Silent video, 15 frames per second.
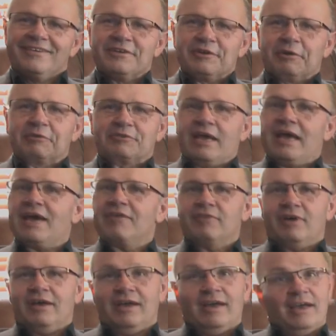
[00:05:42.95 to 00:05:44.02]
to
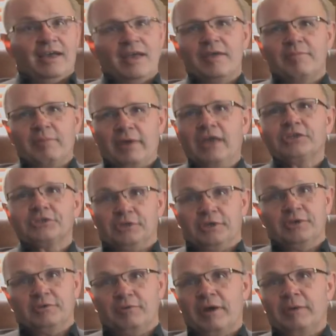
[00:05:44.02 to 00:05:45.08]
have a major
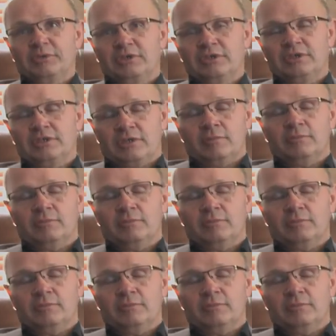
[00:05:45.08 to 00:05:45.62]
interruption in